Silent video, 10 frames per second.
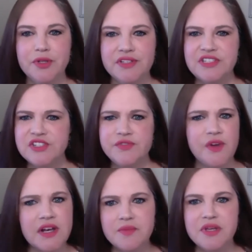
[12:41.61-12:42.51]
It's just
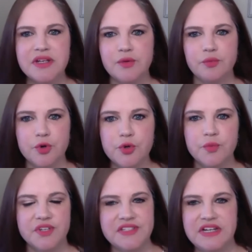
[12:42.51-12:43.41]
fun to be in a
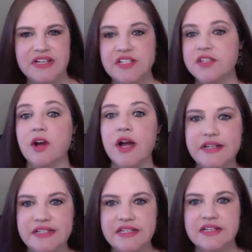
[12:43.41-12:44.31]
room listening to their
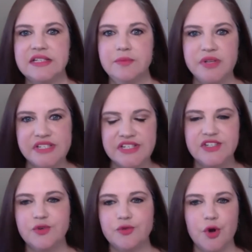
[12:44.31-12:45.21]
ideas and
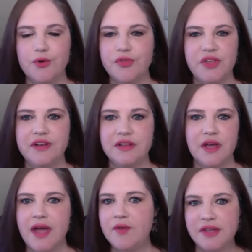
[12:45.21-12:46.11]
business growth and
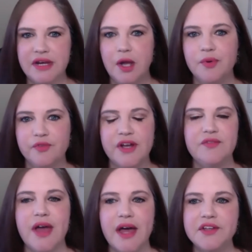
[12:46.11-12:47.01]
how they can help
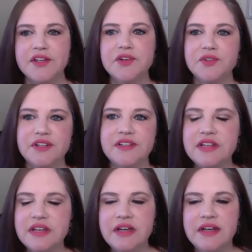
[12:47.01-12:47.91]
provide value and
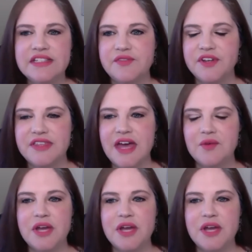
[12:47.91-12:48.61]
stuff like that.